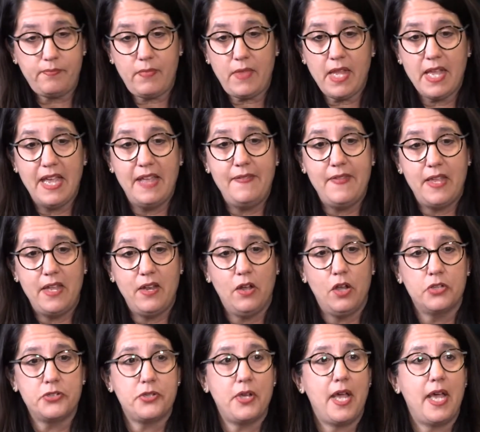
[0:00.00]
and then
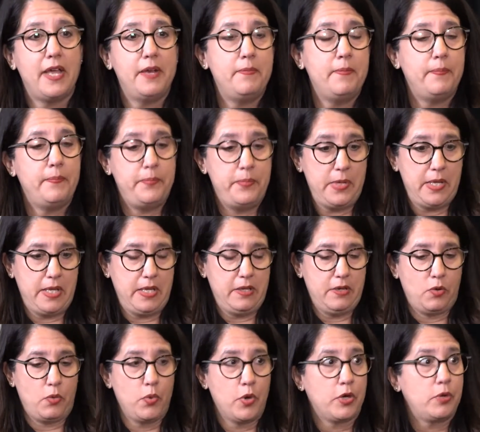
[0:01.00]
also how
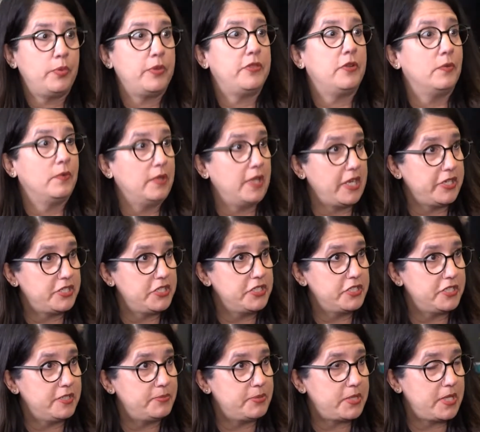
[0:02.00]
to work with their
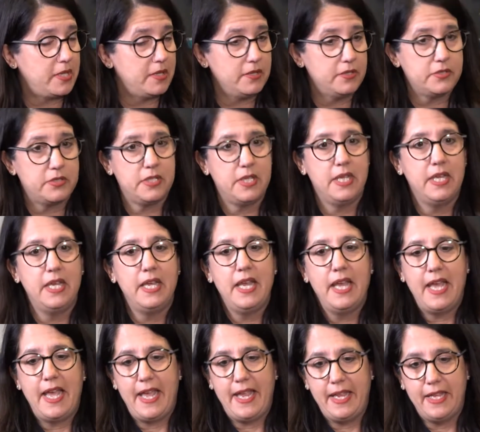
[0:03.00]
relationship skills
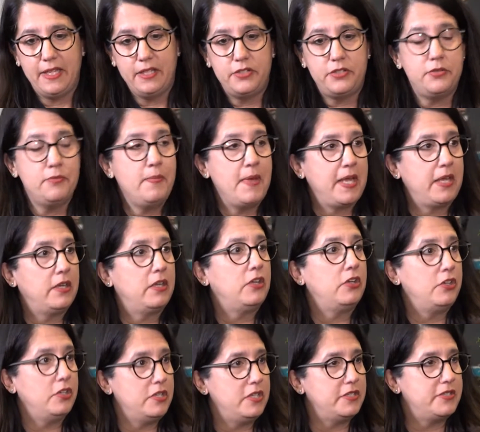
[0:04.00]
and to make
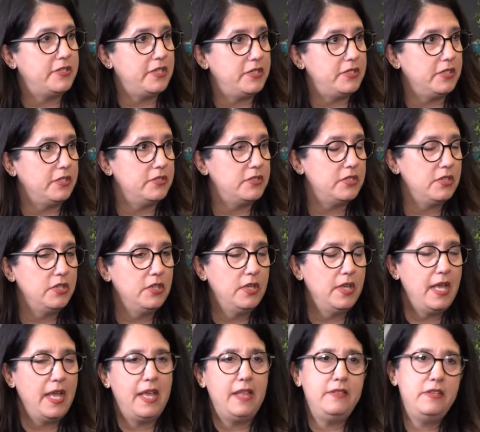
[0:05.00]
good decisions.
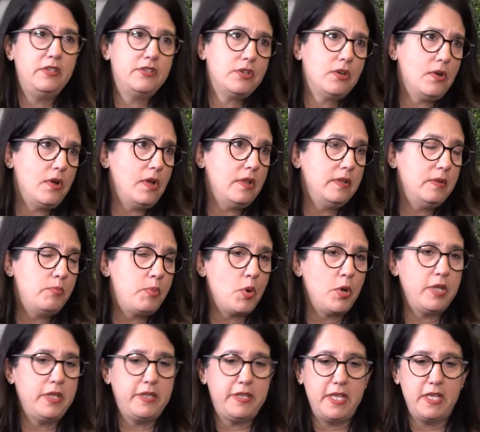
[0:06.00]
And these are all
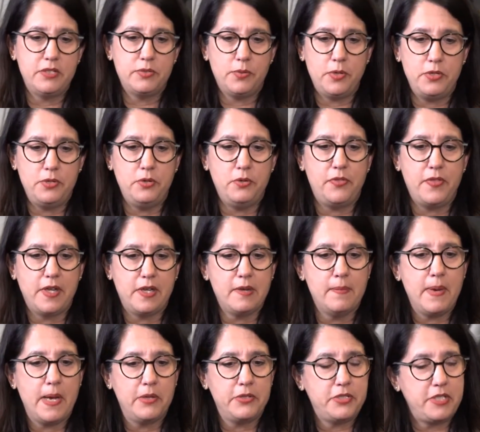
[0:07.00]
important things when you think
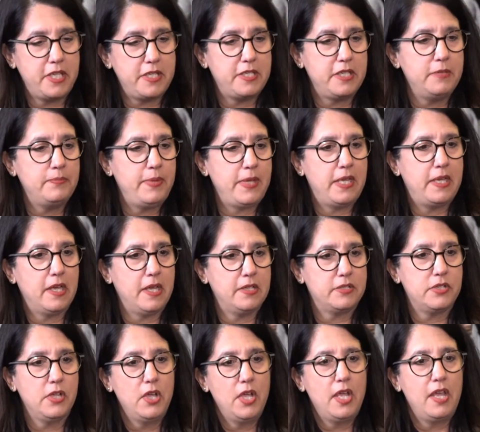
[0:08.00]
about teaching,
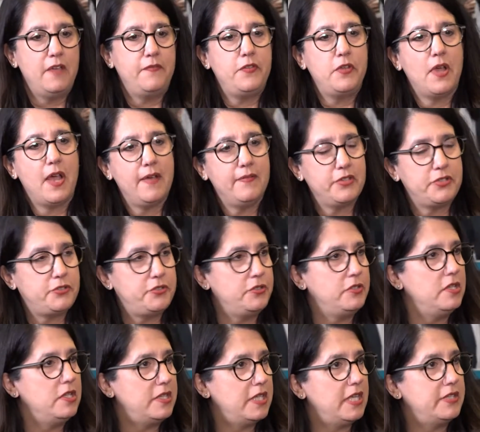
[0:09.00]
because if you have a
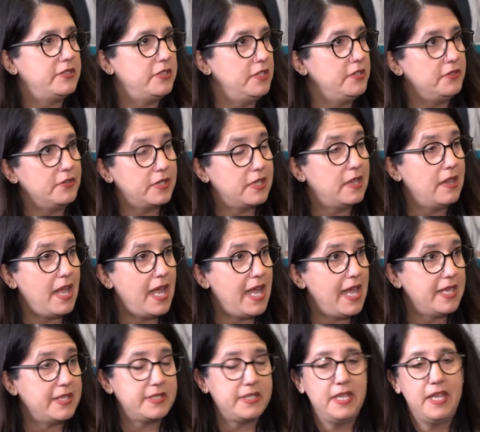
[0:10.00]
student that's in your
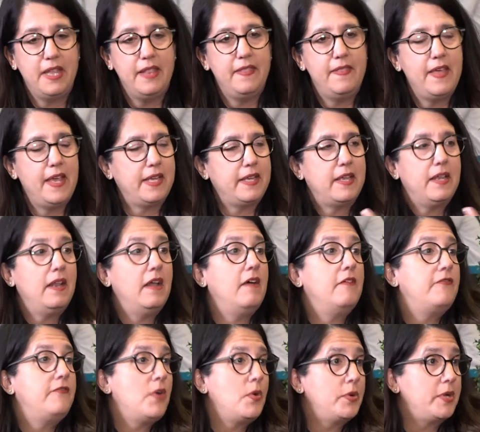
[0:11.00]
class that cannot
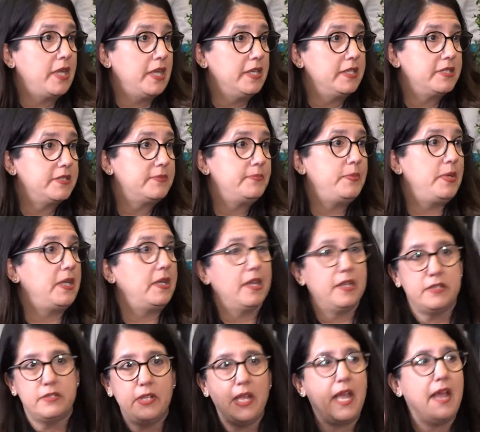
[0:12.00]
focus
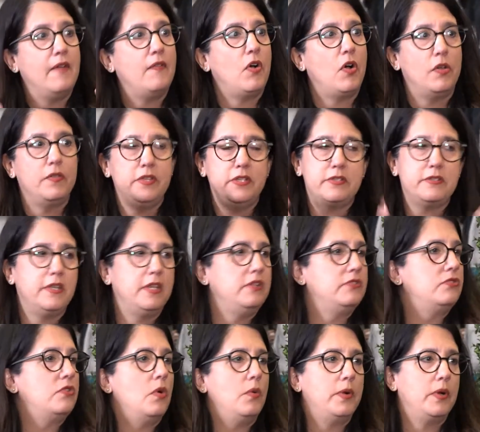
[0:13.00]
because they have all these things
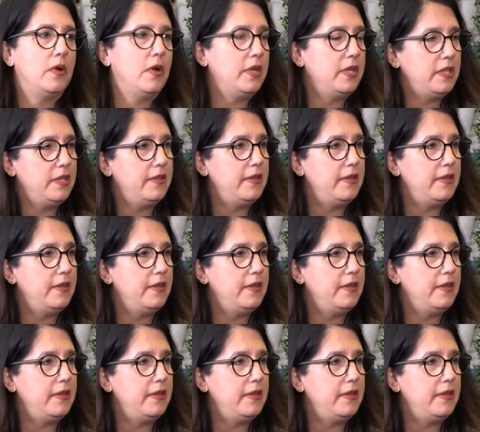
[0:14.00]
going on in